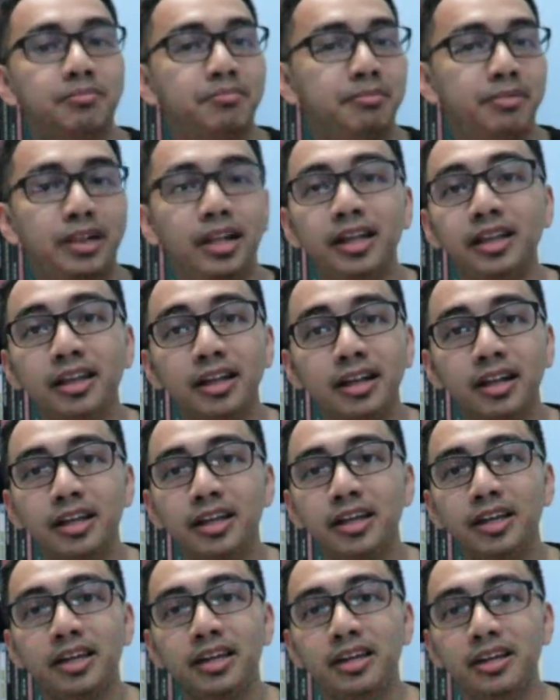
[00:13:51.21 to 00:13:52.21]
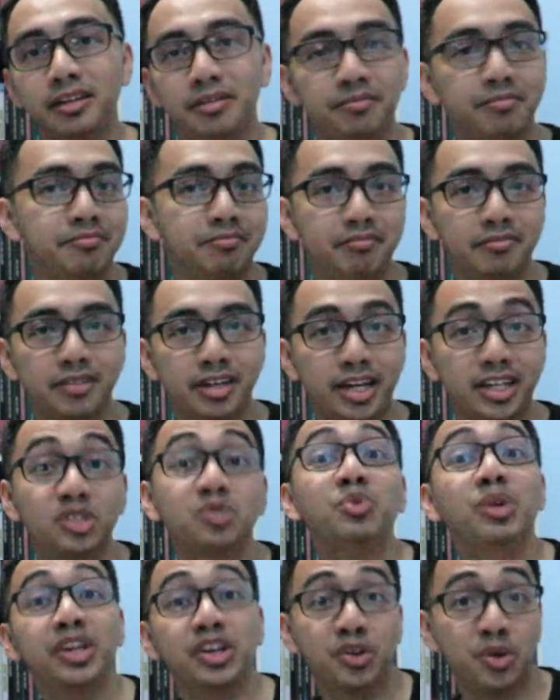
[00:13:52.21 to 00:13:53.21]
politically, as
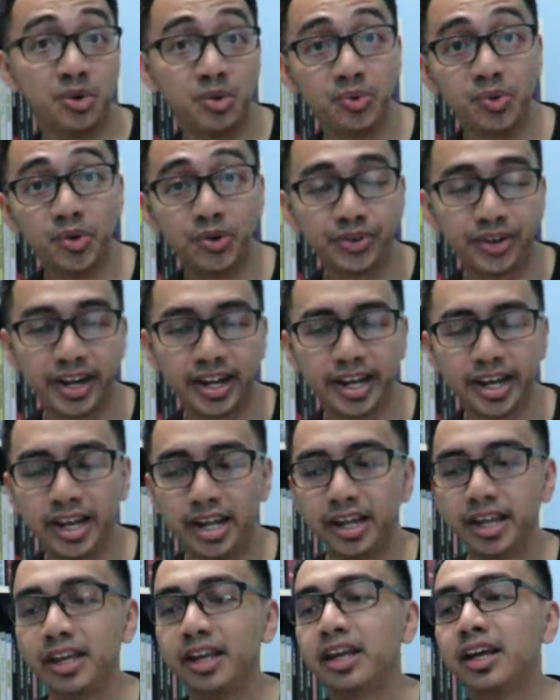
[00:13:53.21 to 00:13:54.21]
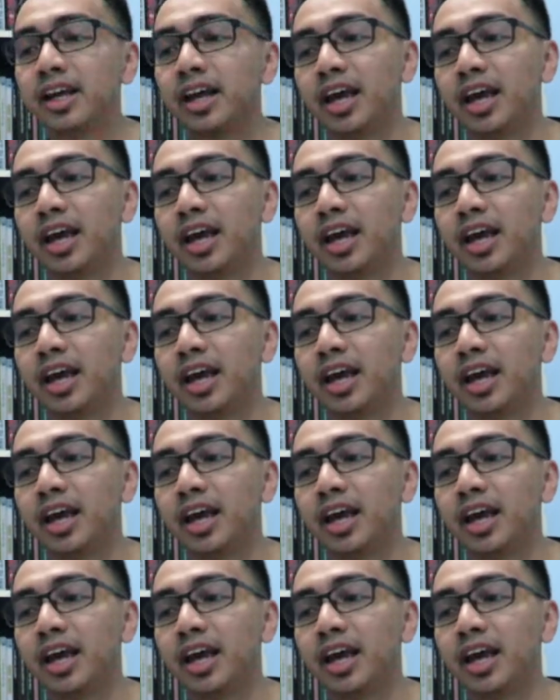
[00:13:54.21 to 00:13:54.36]
we know already,